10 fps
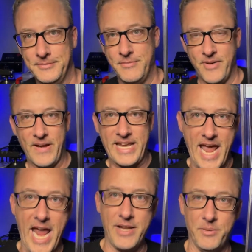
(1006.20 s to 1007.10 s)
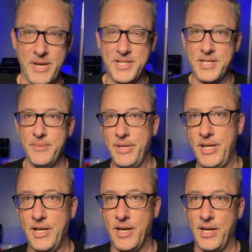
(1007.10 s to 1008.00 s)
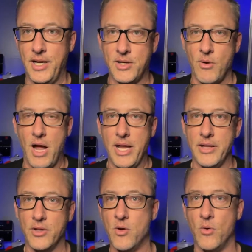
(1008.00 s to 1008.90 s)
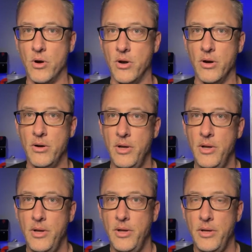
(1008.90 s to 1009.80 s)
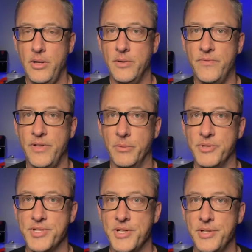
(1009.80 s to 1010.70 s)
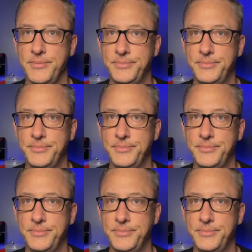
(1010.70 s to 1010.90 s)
But if I can't, you may see me crying in the corner in the fetal position.